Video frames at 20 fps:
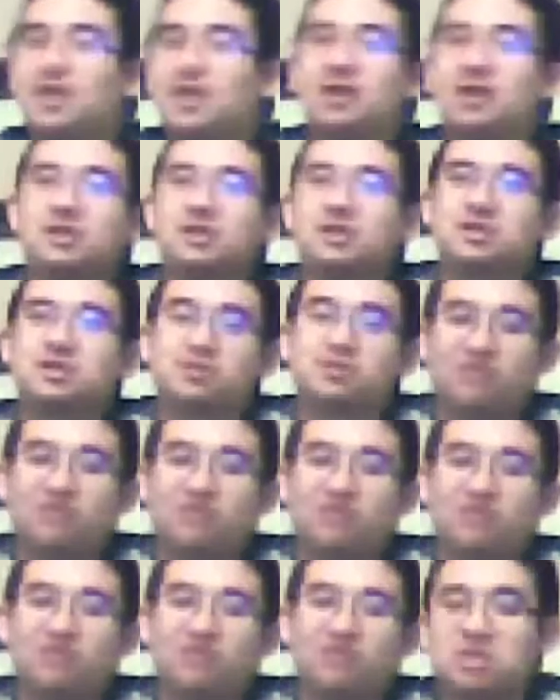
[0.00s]
it is,
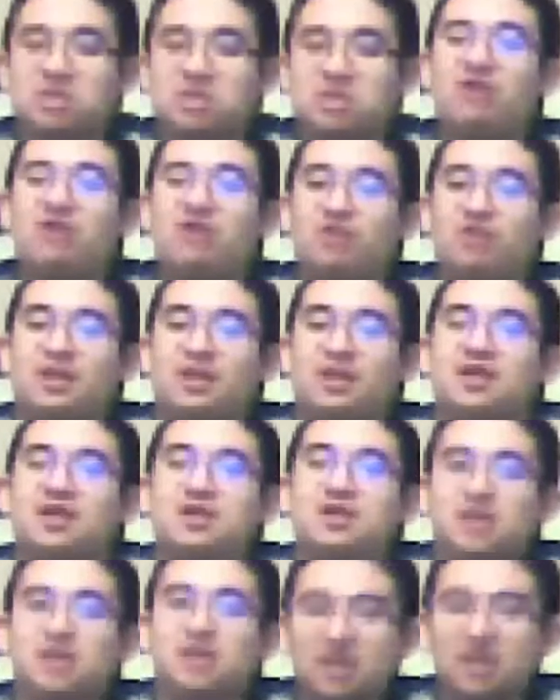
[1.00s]
especially for the in
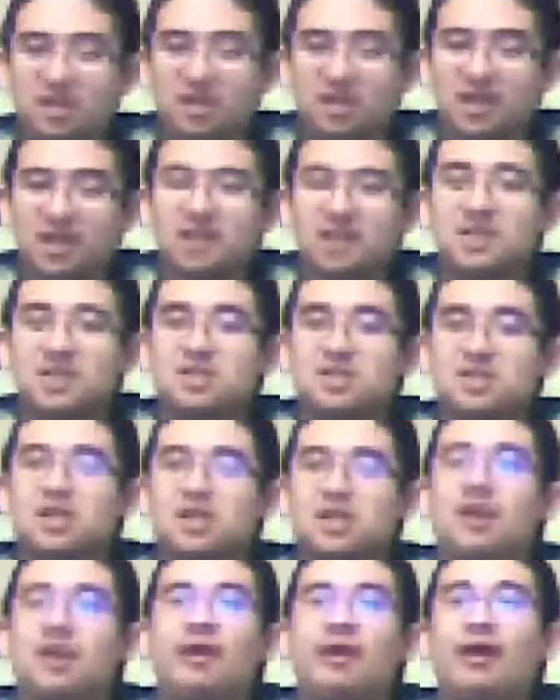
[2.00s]
the indie
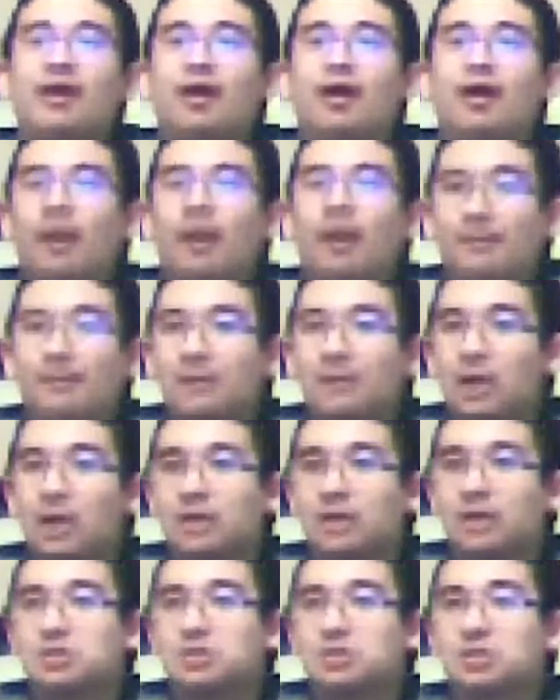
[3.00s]
scene.
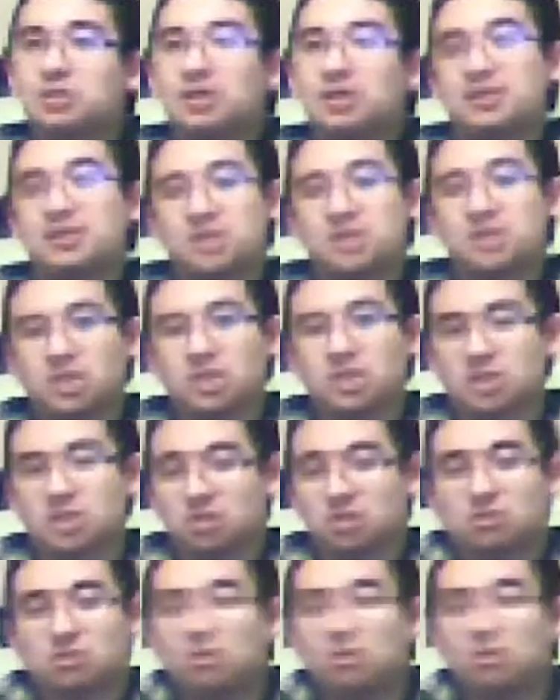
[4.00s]
But it's just
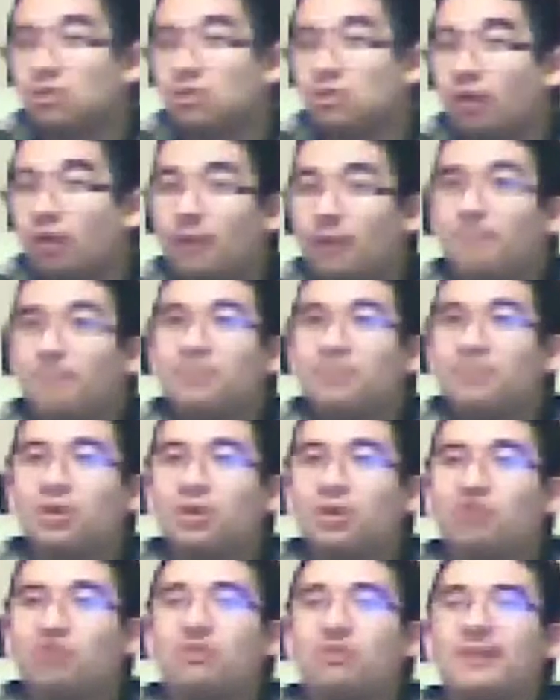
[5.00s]
not
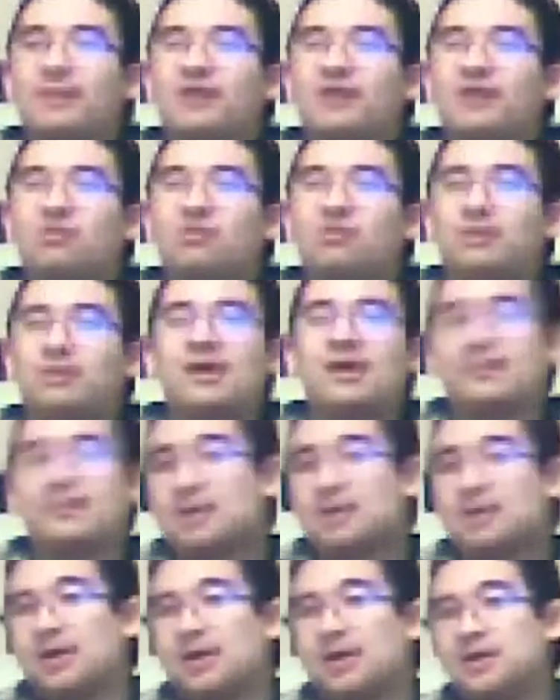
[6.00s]
not for me from what I
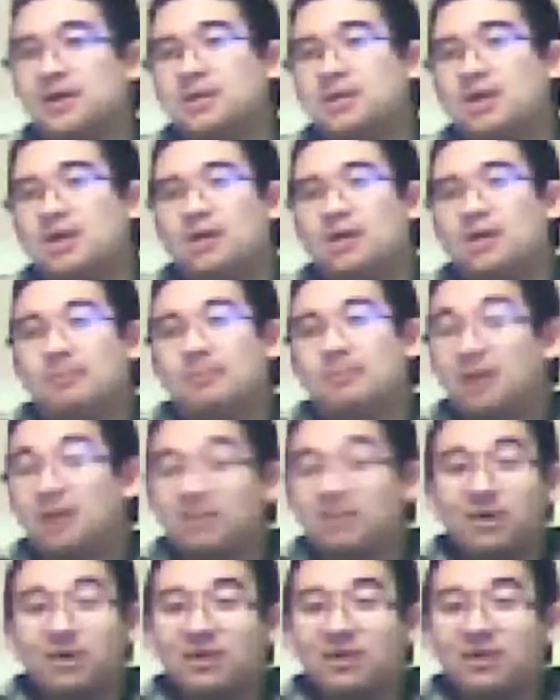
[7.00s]
played. Maybe
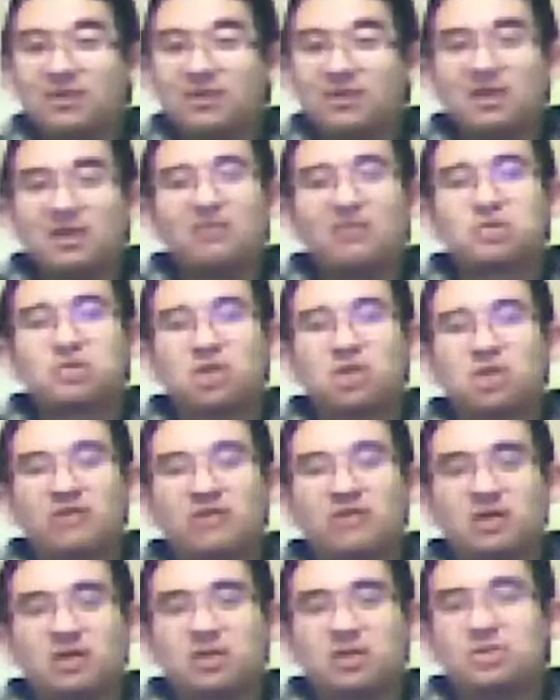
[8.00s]
I'll give it another shot if it
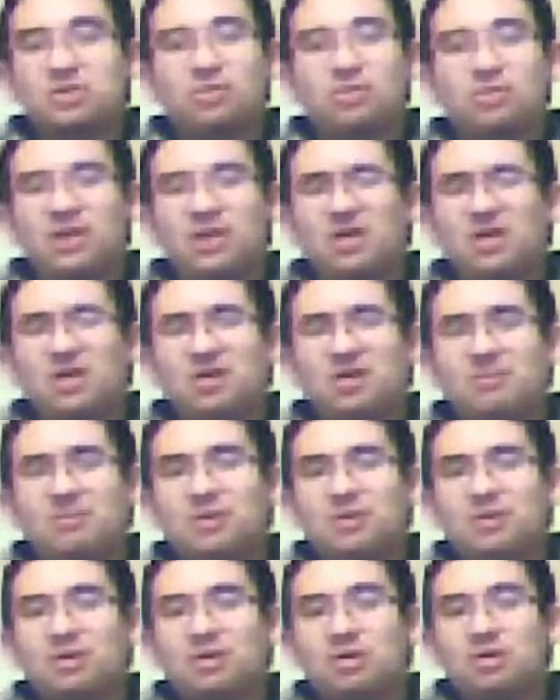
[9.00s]
goes on the Wii U,
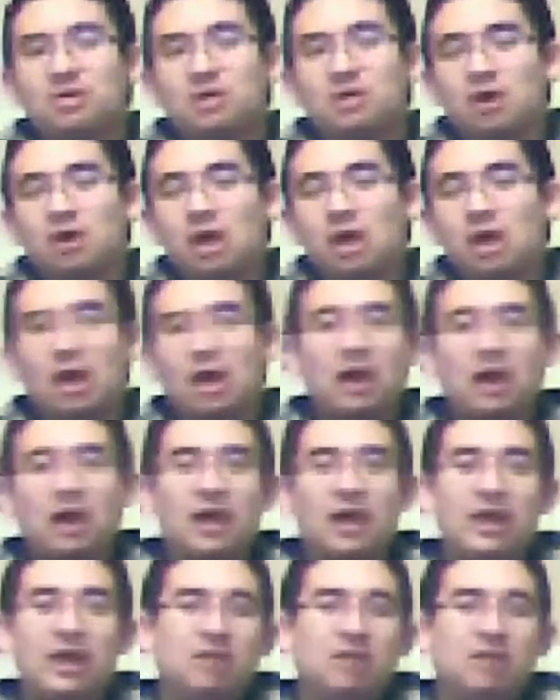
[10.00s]
but
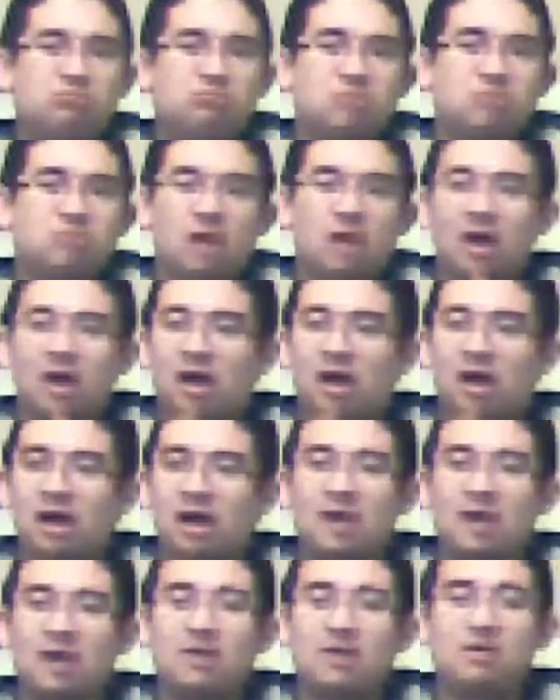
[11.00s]
I
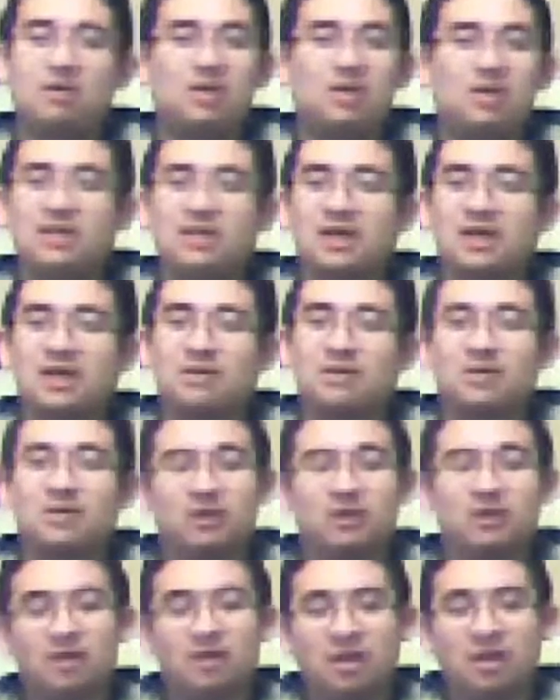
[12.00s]
highly doubt it.
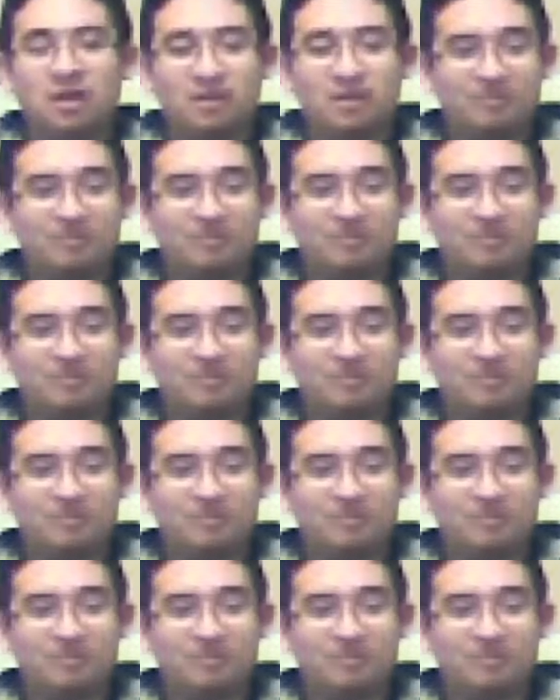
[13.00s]
Like